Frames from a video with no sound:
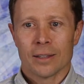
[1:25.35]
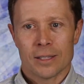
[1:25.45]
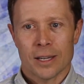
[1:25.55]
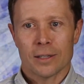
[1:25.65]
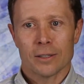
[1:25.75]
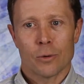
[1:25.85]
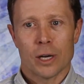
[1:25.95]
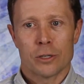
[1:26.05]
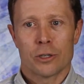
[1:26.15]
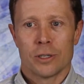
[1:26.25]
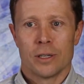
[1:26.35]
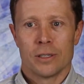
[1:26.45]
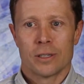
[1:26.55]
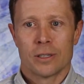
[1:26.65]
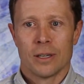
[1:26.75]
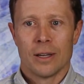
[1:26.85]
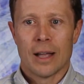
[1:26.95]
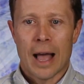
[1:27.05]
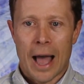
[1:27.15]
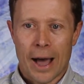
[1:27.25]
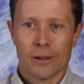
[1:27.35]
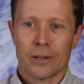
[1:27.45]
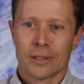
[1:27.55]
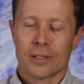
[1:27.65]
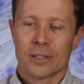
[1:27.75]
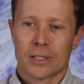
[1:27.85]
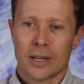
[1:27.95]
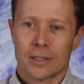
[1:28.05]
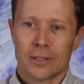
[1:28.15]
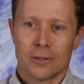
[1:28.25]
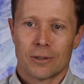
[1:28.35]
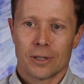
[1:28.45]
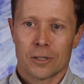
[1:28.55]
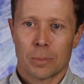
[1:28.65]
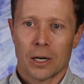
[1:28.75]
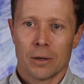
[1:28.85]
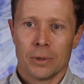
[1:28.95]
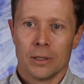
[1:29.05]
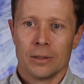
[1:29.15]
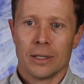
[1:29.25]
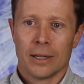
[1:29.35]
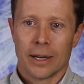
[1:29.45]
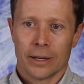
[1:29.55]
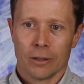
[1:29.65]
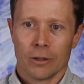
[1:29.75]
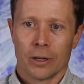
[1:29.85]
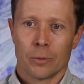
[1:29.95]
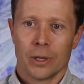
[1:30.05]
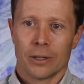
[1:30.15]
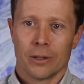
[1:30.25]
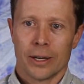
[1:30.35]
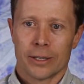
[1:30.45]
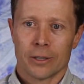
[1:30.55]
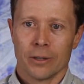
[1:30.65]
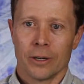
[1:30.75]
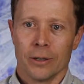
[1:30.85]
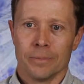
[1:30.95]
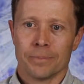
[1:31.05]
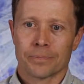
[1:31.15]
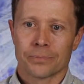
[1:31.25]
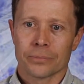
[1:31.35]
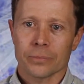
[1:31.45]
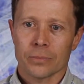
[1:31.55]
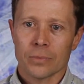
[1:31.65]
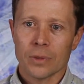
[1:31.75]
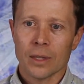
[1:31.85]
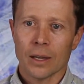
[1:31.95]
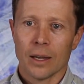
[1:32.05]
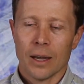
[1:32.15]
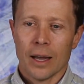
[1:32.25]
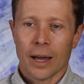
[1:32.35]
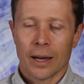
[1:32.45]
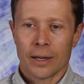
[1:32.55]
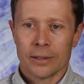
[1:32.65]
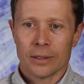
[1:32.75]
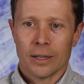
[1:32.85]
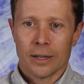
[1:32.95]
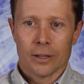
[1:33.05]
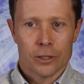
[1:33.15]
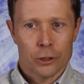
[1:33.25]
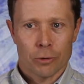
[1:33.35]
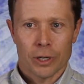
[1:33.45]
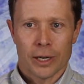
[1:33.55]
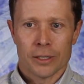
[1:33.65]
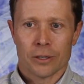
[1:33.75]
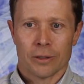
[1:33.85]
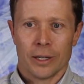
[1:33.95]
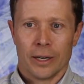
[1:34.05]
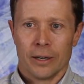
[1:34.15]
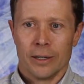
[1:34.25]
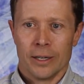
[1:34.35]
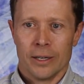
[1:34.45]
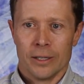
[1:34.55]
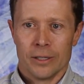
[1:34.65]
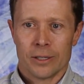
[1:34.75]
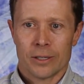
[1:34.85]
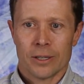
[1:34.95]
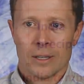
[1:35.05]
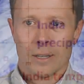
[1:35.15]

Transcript: The second question is, how long does it take to do the experiment and learn what you'd like to learn? And the short answer there is,